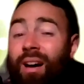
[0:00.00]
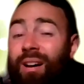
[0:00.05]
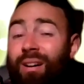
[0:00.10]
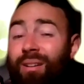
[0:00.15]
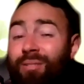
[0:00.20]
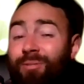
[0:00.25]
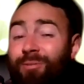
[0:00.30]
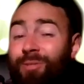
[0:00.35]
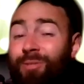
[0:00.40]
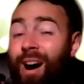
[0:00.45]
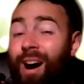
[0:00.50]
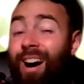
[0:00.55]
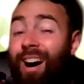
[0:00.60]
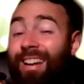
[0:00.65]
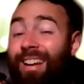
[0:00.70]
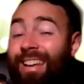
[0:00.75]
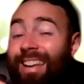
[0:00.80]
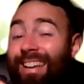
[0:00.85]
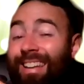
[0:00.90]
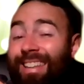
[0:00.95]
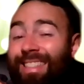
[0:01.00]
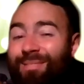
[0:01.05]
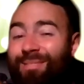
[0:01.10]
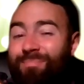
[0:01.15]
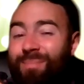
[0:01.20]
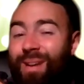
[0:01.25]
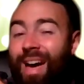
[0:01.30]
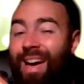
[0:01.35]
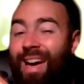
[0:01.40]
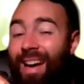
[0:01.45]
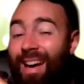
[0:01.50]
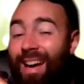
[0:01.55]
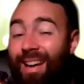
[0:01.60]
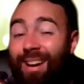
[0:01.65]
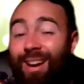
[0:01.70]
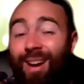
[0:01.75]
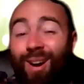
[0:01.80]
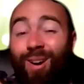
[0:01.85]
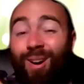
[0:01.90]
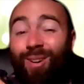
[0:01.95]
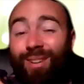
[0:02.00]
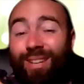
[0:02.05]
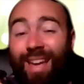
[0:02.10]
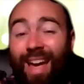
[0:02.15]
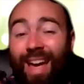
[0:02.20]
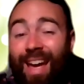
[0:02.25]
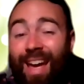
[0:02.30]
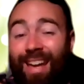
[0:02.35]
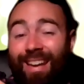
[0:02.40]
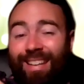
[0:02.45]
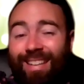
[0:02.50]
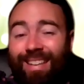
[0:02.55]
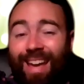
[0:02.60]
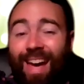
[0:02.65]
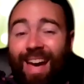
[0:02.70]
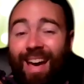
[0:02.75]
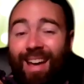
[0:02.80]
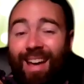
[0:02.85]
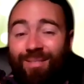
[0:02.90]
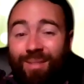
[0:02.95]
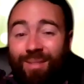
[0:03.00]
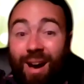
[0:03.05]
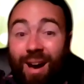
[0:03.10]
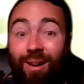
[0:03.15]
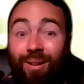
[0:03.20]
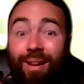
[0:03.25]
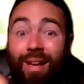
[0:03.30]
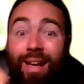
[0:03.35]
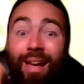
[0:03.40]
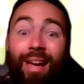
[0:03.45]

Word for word: Frog in the meadow, can't get him out.